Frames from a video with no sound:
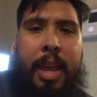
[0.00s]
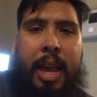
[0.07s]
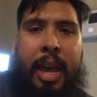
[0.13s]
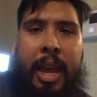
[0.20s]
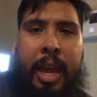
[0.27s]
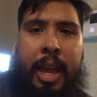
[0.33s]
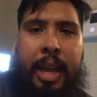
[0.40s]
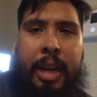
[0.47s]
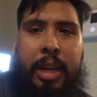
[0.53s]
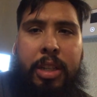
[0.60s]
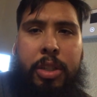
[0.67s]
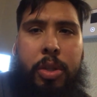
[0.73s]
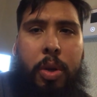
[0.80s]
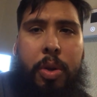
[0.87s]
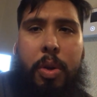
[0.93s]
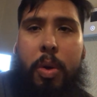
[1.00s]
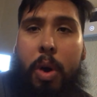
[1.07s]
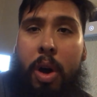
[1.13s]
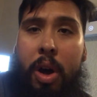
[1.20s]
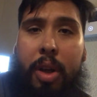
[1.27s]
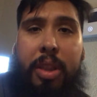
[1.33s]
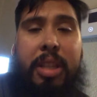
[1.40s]
and show you
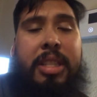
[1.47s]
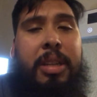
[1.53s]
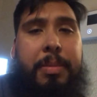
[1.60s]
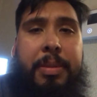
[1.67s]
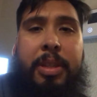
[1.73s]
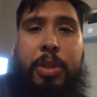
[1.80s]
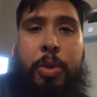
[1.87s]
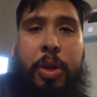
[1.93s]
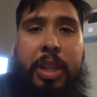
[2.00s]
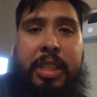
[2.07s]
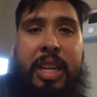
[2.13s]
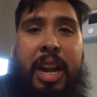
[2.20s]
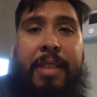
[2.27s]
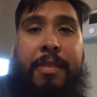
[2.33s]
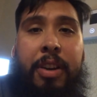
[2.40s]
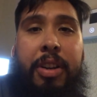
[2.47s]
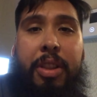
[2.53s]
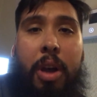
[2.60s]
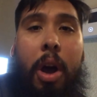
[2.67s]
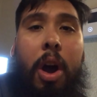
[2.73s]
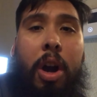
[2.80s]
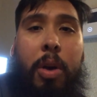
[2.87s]
all the tips and tricks that I've learned
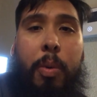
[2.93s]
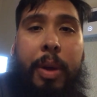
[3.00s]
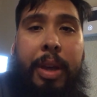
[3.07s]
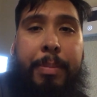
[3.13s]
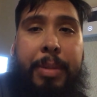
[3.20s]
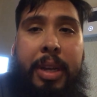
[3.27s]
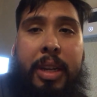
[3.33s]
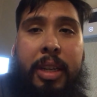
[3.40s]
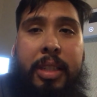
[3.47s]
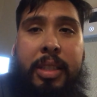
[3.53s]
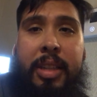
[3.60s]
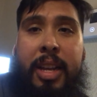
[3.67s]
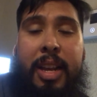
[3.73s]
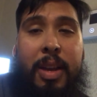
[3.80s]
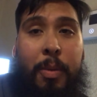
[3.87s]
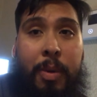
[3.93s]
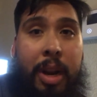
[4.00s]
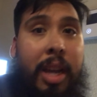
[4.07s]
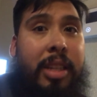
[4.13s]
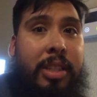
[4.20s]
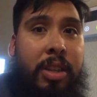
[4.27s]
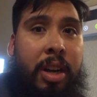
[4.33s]
the hard way because when
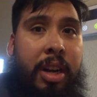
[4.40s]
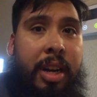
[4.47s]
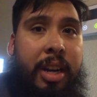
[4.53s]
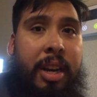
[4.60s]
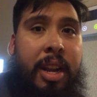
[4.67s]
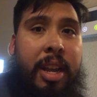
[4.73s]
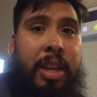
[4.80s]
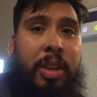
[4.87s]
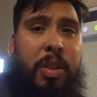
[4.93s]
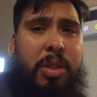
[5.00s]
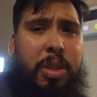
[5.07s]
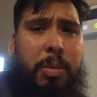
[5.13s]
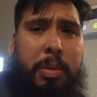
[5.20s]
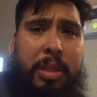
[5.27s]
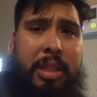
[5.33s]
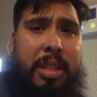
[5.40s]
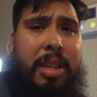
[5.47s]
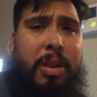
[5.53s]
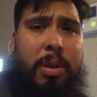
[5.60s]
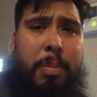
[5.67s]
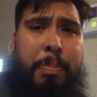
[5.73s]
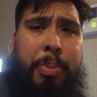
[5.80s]
I started, YouTube was
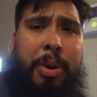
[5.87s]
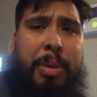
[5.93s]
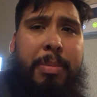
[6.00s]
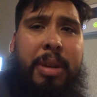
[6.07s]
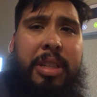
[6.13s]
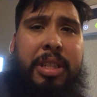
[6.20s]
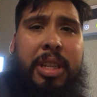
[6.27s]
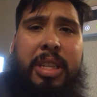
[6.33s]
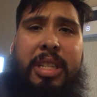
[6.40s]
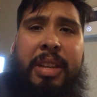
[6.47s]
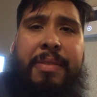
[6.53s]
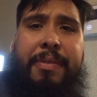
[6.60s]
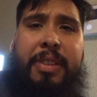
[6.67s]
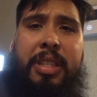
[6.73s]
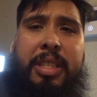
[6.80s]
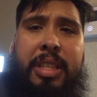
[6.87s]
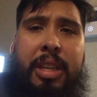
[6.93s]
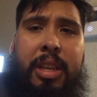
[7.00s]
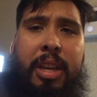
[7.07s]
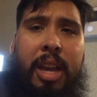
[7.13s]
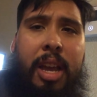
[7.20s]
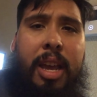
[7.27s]
still pretty much in its
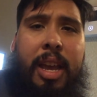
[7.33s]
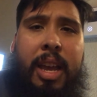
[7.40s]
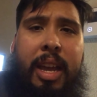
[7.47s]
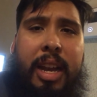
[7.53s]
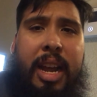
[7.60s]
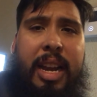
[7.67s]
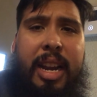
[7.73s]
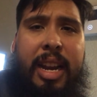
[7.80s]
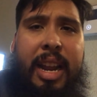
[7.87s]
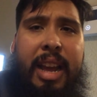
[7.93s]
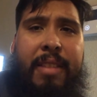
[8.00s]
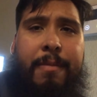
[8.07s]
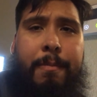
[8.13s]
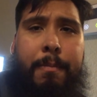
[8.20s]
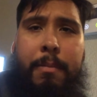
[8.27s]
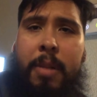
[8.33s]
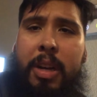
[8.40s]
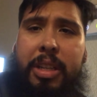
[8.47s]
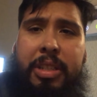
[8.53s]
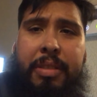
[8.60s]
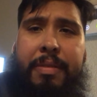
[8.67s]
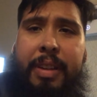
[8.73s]
infancy and I didn't have
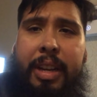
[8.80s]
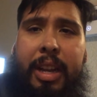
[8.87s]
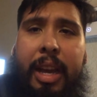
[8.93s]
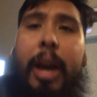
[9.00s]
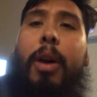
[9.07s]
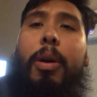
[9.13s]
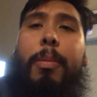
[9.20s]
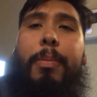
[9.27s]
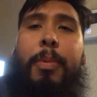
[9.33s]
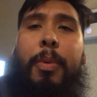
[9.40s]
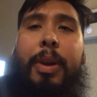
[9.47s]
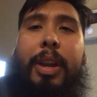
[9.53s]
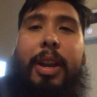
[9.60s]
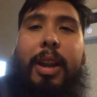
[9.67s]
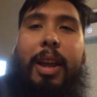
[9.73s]
much of any help when,